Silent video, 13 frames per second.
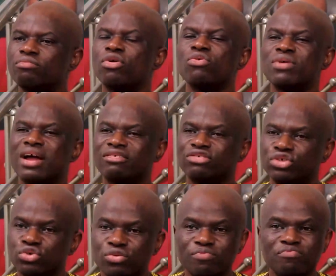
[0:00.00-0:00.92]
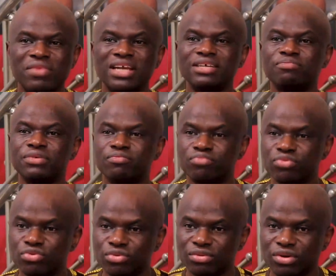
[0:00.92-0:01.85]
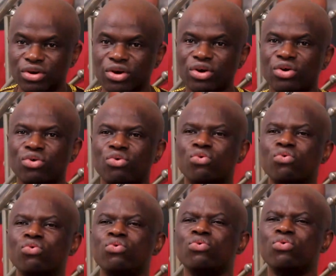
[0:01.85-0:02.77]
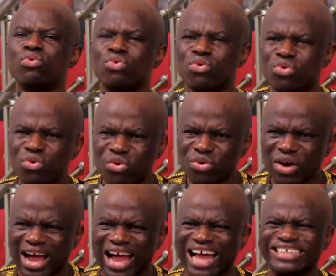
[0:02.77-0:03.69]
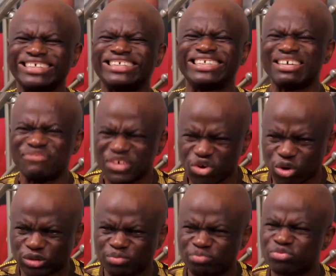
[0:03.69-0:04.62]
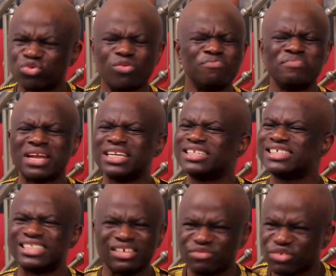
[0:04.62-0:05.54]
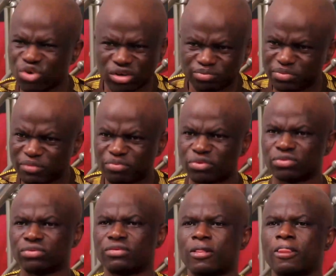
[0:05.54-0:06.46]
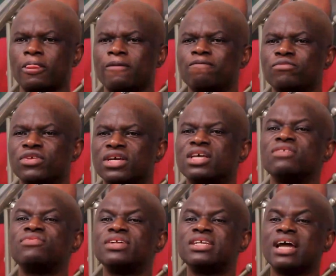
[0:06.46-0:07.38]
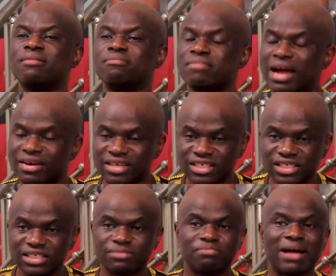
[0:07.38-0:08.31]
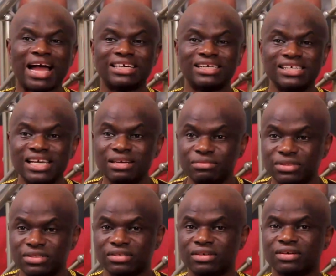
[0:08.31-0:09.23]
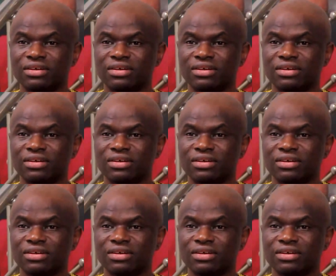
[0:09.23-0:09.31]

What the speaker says: but we have so many people who are difficult, so many difficult people giving their marriages bad names.